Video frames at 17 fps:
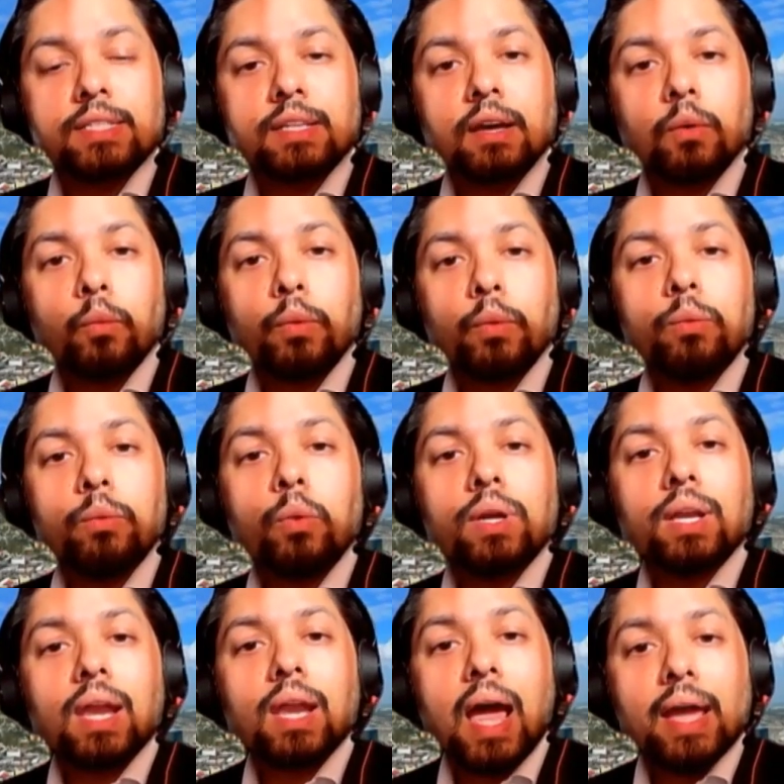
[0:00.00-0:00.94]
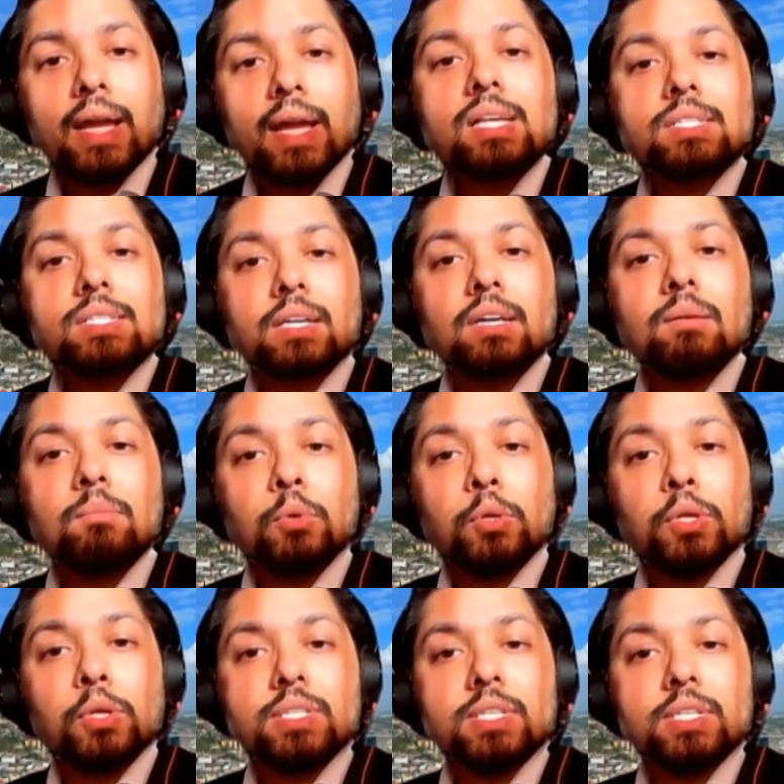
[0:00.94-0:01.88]
that we would like as a
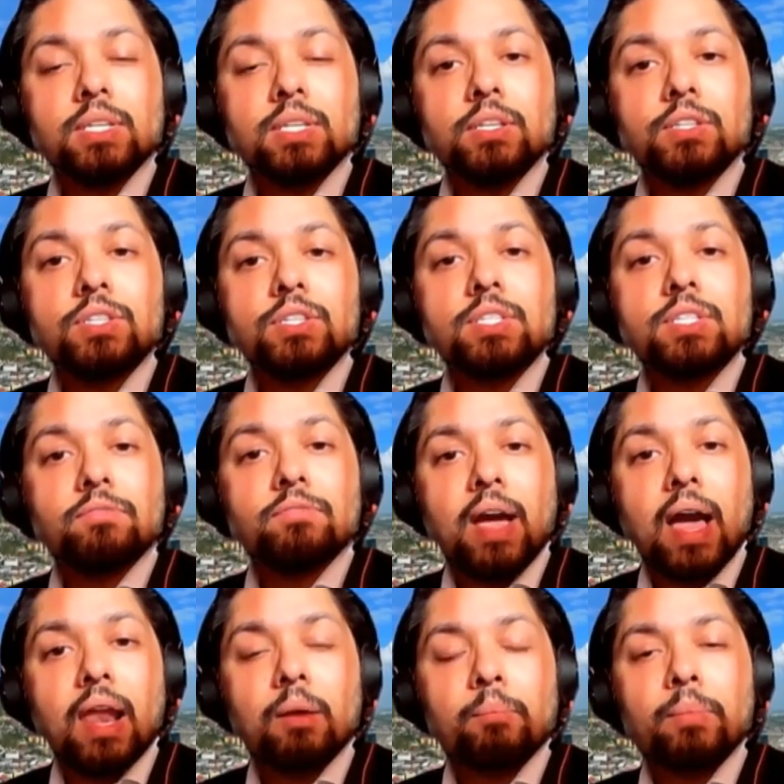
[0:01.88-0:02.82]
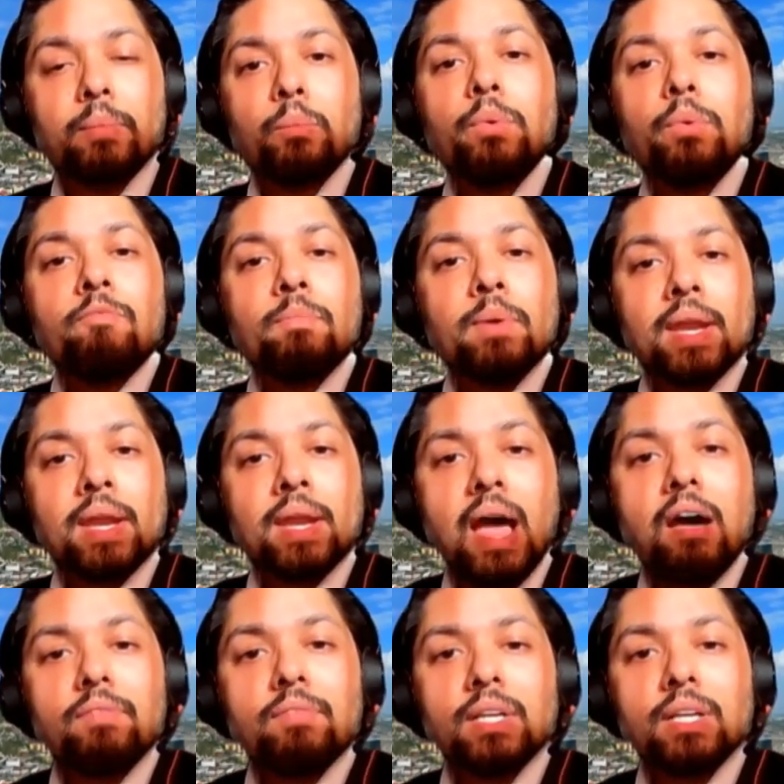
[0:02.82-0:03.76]
community to develop, and we've been
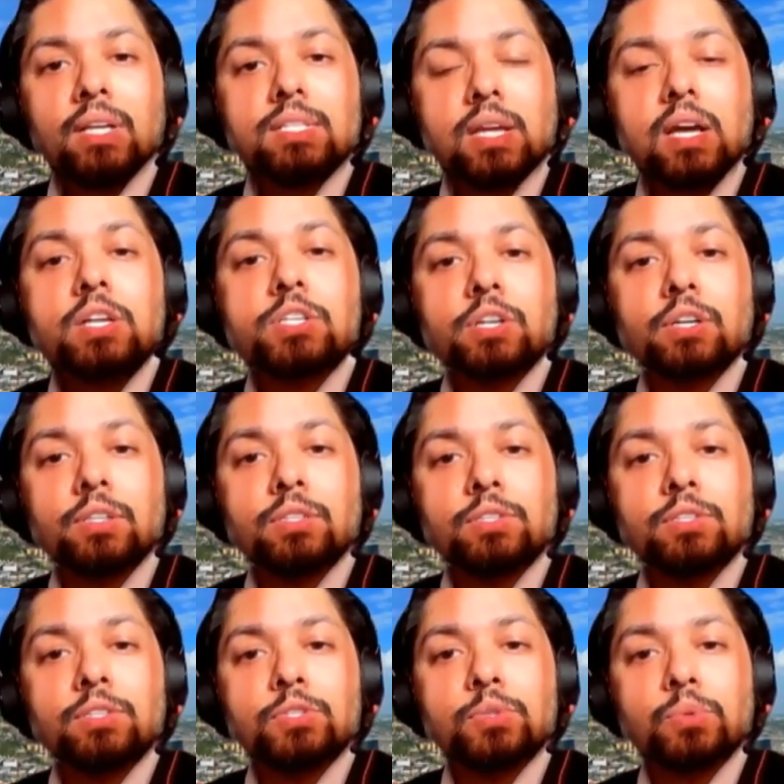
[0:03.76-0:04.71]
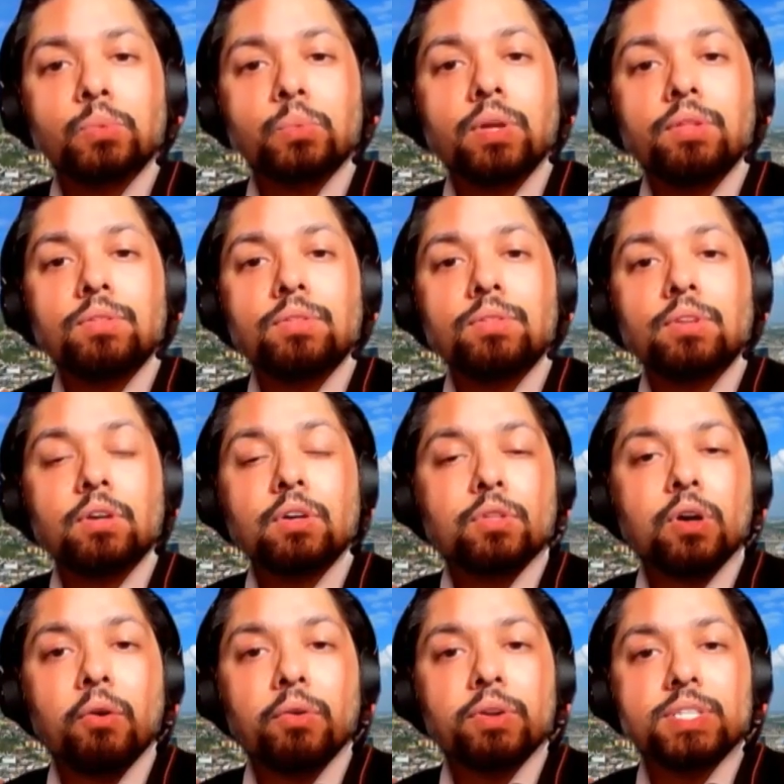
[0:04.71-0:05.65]
having discussions with the
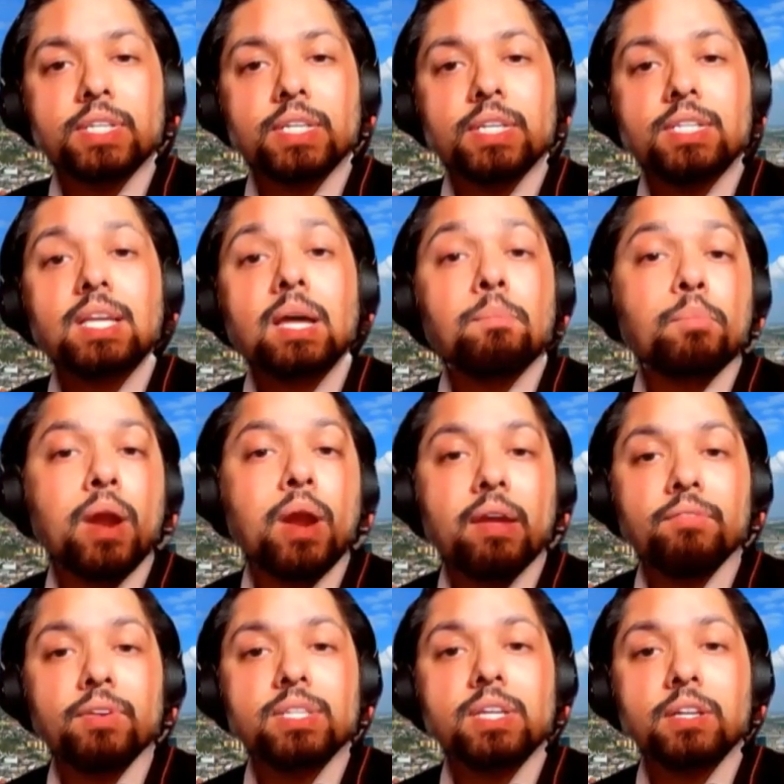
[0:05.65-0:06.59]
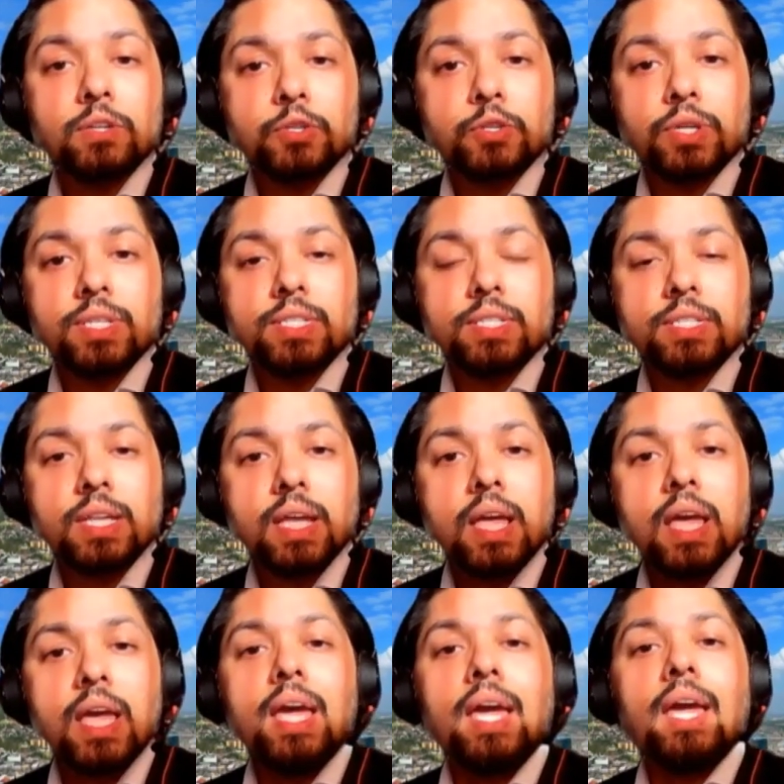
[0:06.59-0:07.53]
authorities and private interests,
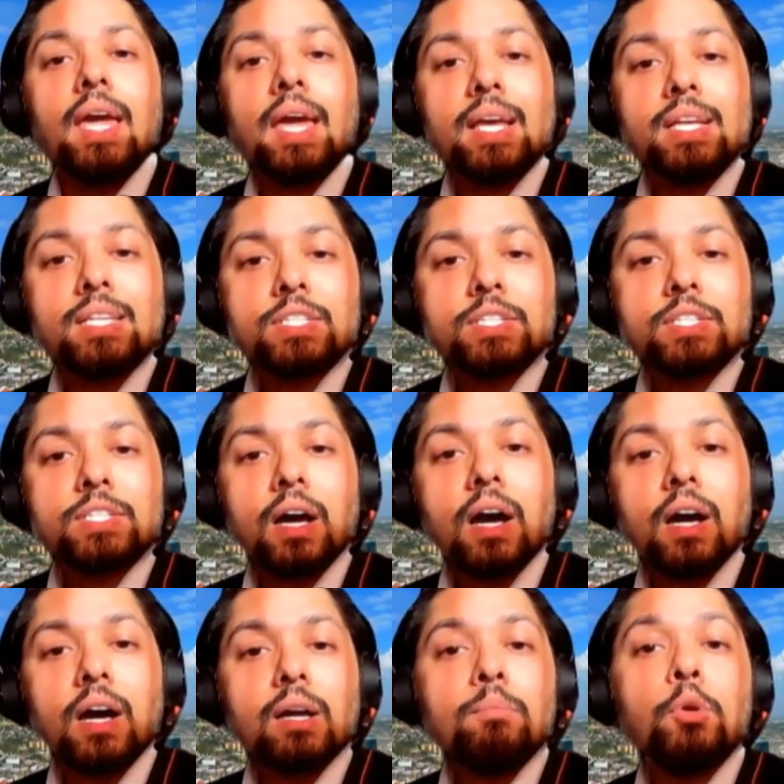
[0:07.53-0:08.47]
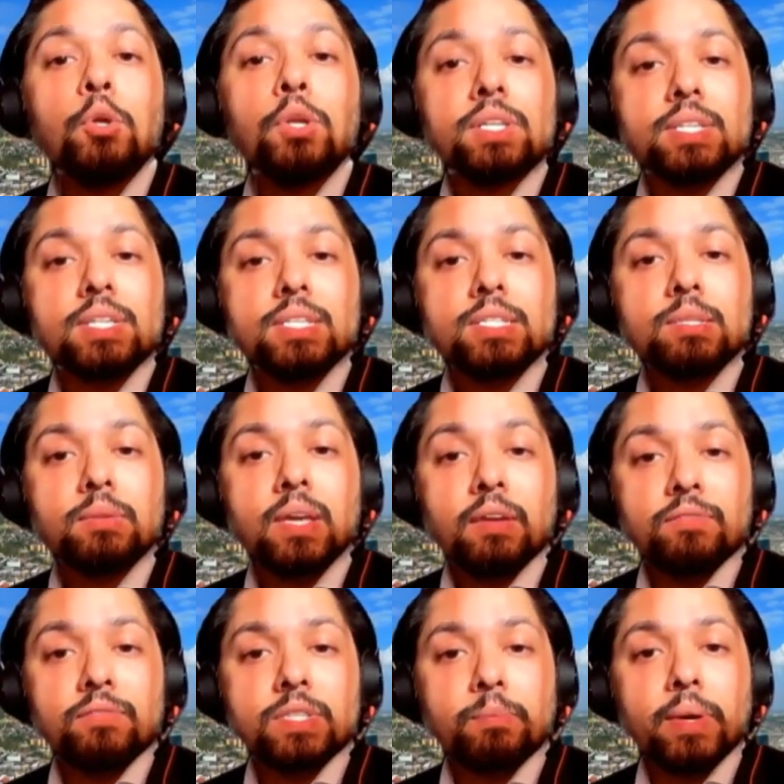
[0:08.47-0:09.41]
is a community
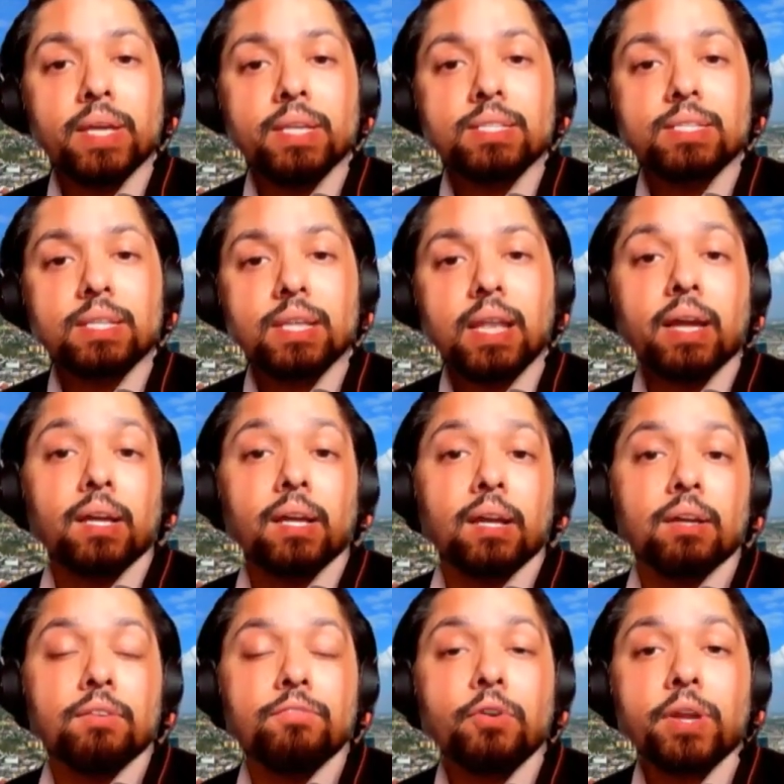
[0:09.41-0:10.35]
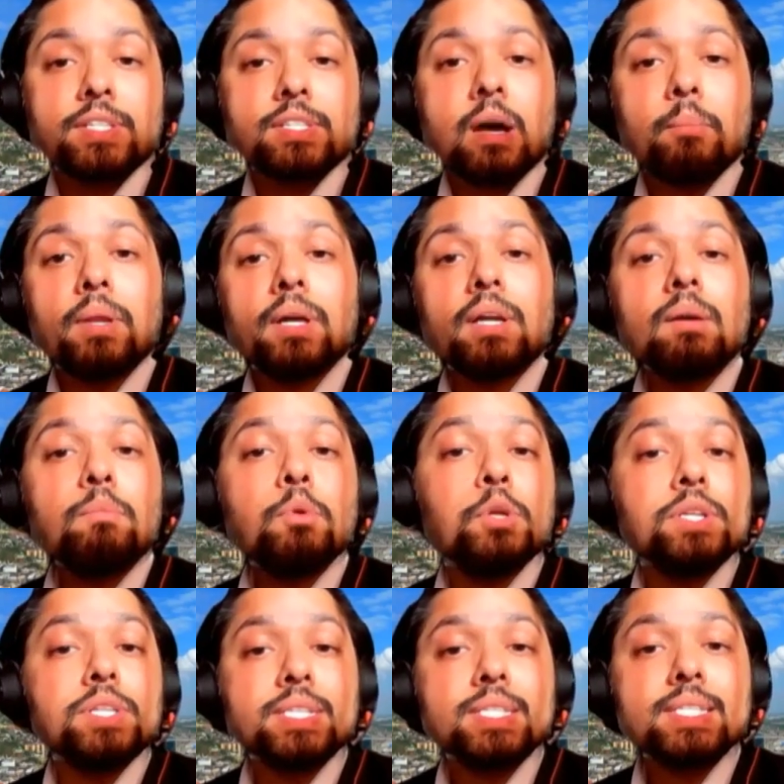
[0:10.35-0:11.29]
safe space, like, for example, a
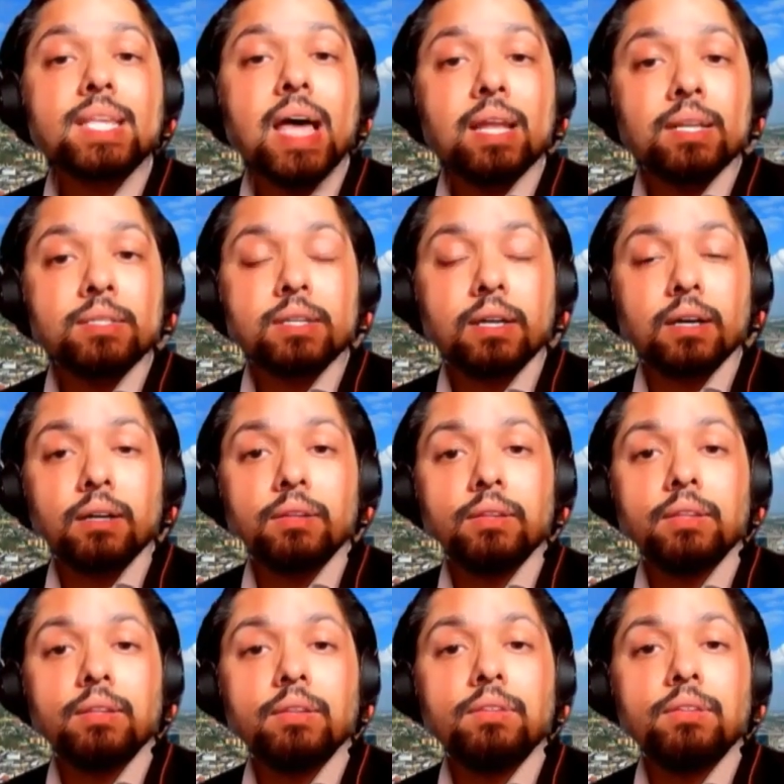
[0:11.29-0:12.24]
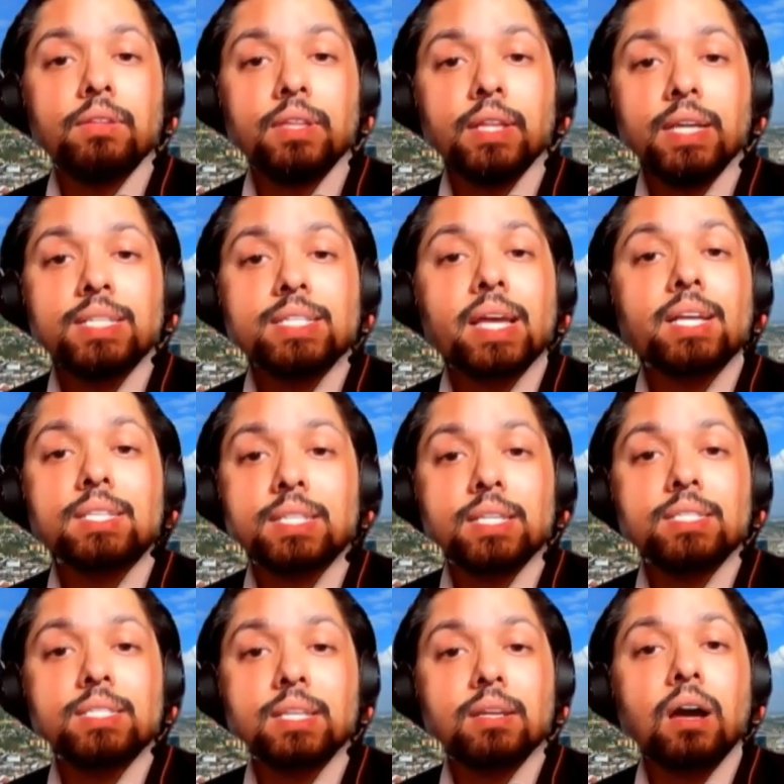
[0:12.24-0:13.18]
community center. These
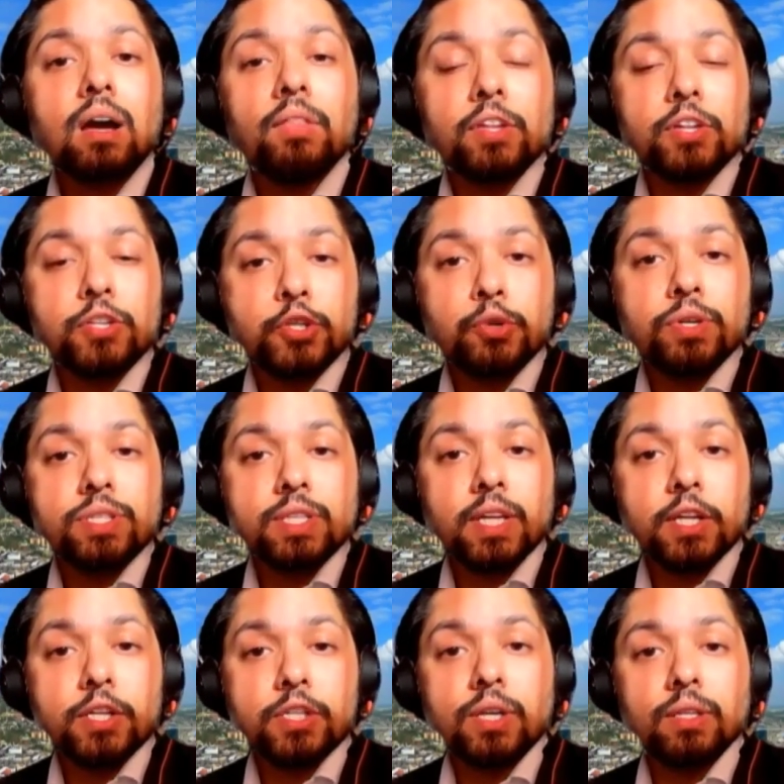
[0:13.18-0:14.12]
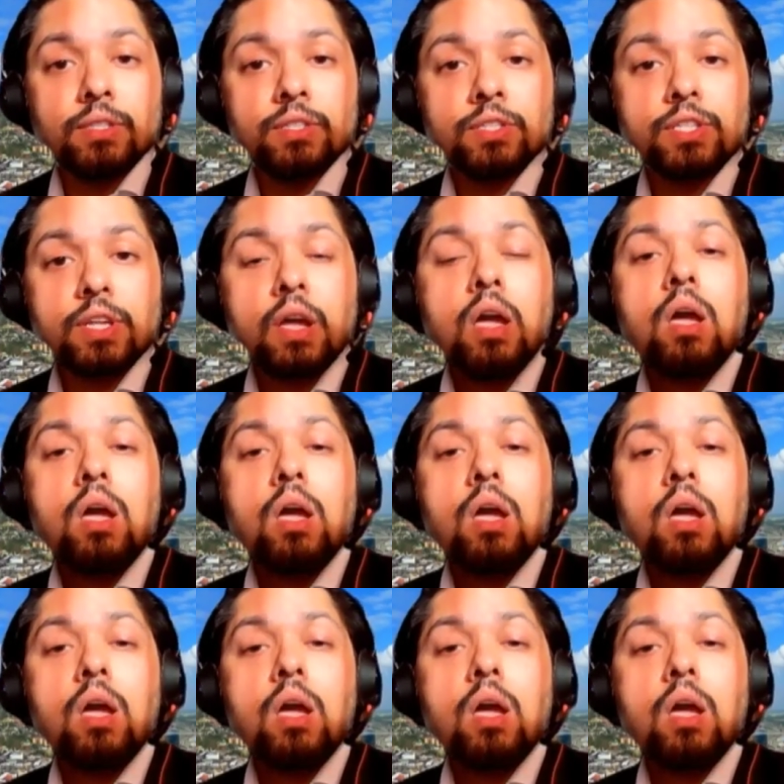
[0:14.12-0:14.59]
exist in other jurisdictions